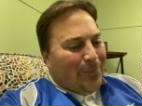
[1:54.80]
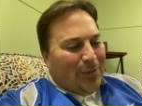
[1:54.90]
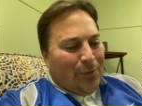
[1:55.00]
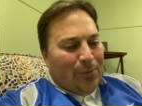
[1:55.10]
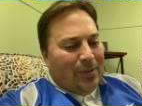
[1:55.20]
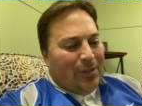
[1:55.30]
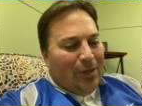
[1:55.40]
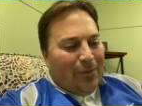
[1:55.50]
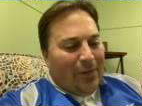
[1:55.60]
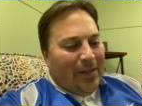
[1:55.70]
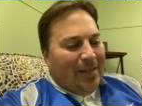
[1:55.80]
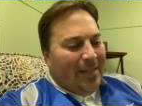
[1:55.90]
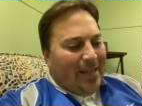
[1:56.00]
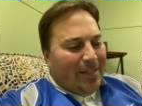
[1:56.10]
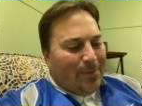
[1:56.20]
so shoveling
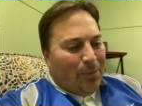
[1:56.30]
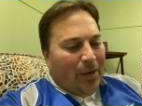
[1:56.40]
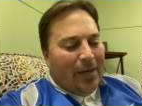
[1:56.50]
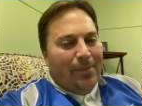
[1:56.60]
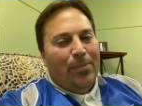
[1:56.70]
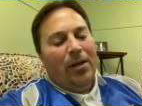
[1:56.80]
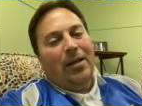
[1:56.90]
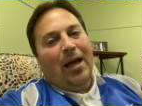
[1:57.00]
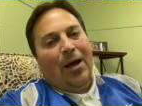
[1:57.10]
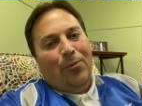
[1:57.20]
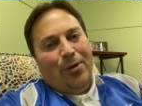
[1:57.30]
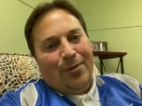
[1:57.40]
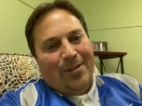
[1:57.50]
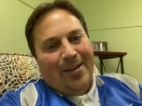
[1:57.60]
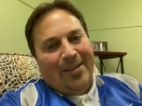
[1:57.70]
and spreading. But I
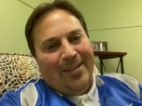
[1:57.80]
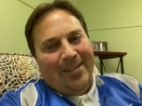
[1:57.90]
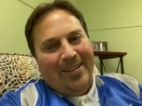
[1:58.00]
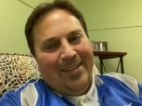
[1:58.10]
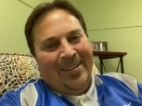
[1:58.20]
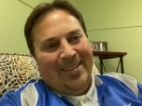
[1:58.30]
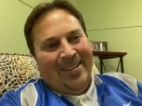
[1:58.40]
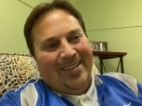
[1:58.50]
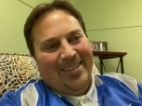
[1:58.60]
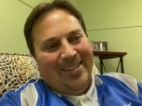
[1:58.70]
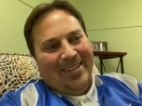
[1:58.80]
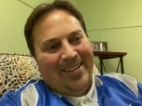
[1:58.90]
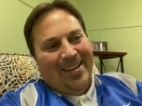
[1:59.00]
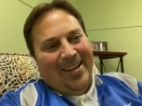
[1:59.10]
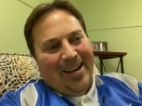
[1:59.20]
will tell you,
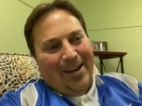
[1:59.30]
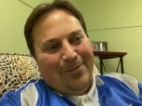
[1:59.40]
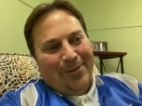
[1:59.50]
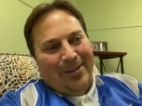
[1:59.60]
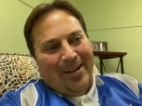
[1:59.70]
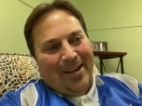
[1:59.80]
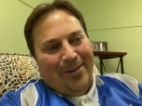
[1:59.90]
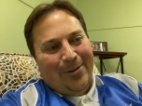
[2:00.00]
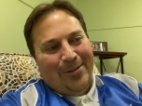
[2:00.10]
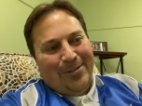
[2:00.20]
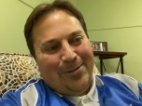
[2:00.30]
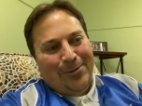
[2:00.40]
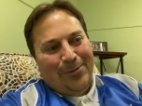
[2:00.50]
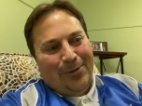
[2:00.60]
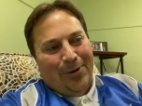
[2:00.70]
after an hour or
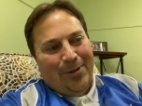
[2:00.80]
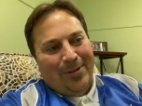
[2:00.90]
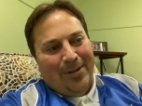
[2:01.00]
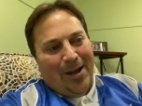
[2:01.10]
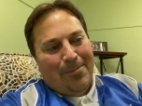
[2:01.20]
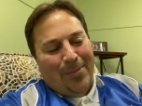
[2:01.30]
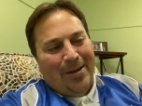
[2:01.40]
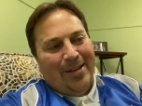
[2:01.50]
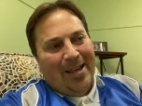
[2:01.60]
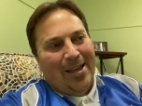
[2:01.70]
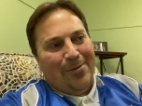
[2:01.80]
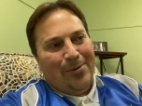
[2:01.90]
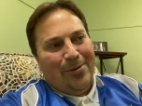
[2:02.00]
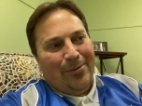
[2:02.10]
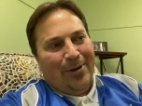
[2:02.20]
two on Monday,
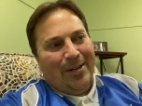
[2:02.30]
we were